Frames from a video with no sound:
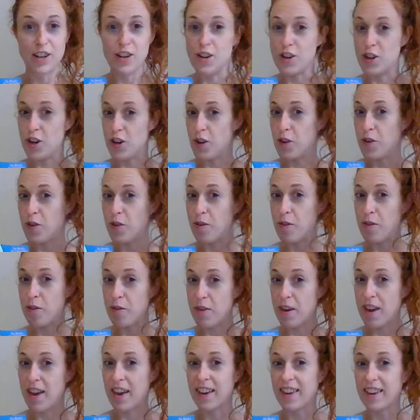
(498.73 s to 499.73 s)
Do you
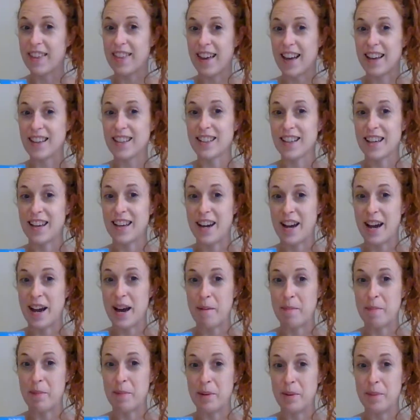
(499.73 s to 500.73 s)
think that's going to
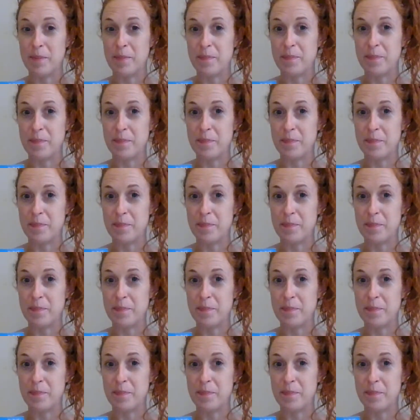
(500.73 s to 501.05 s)
happen?